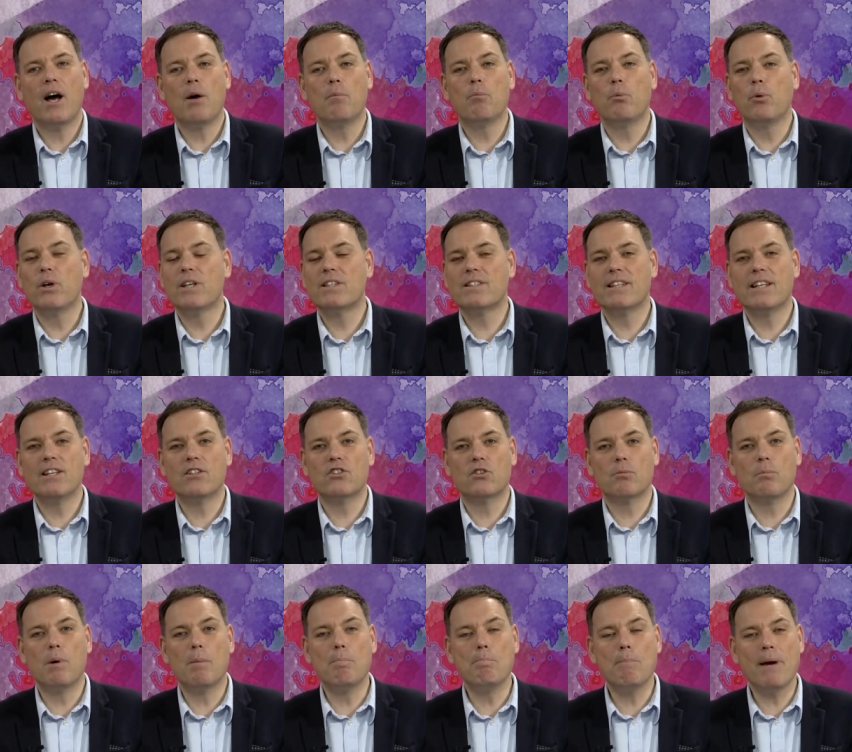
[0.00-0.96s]
We're seeing
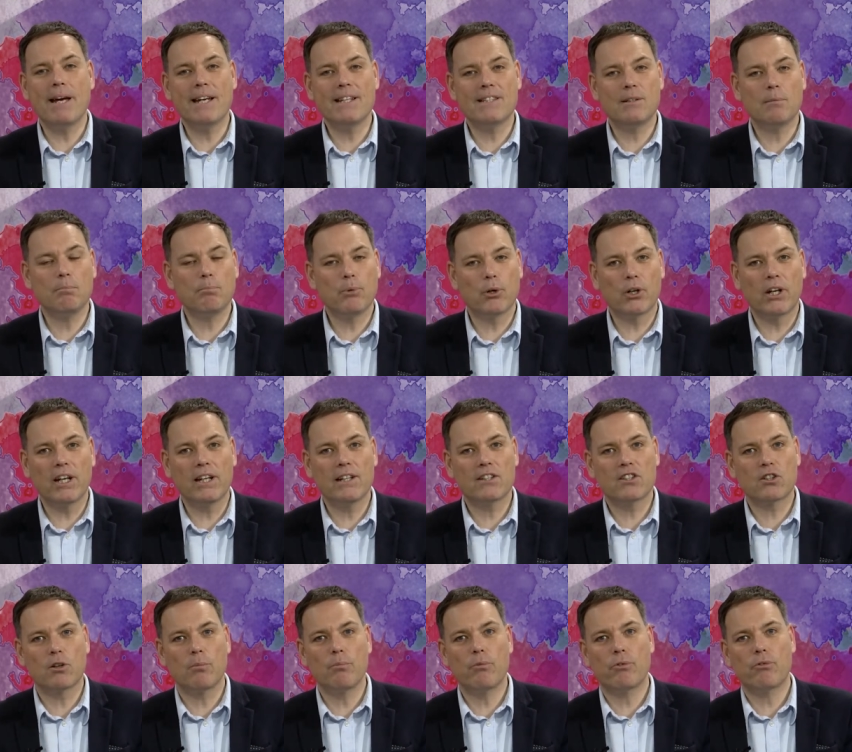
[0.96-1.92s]
some amazing bookings
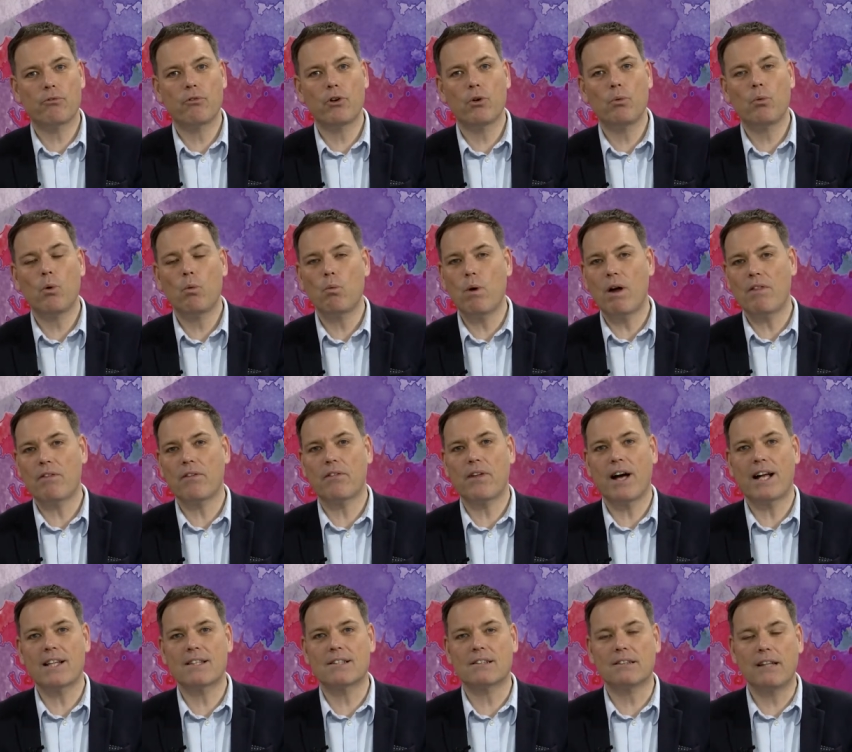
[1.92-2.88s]
come through, whether
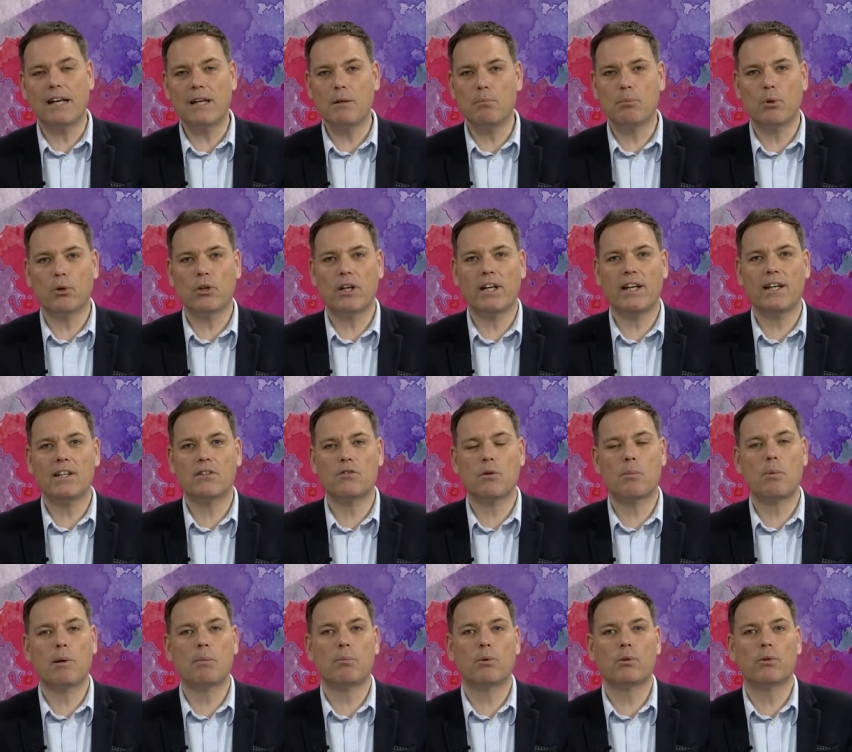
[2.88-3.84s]
that's late bookings for
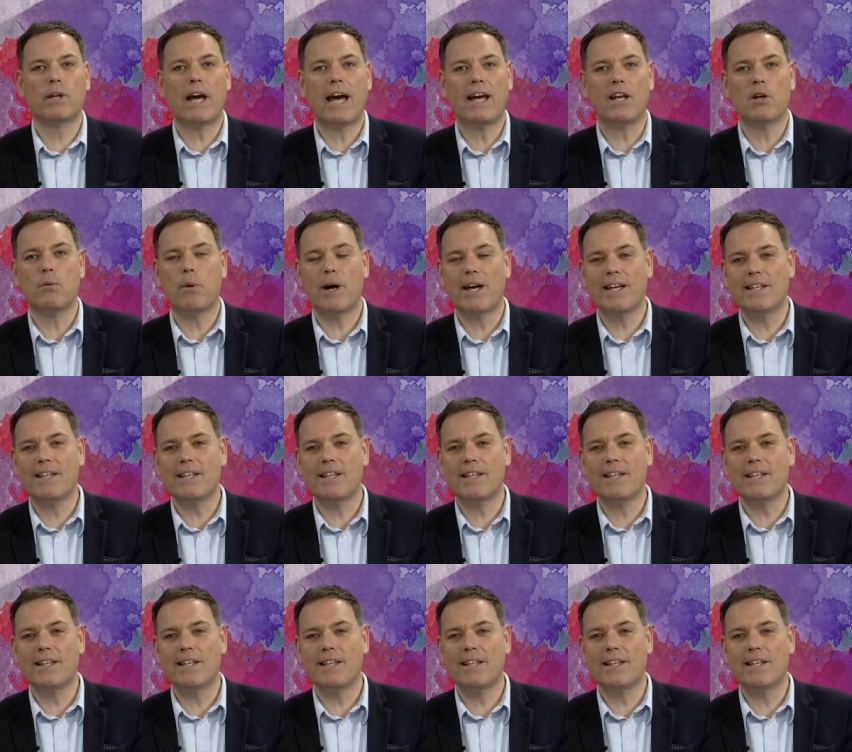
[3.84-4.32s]
people getting away at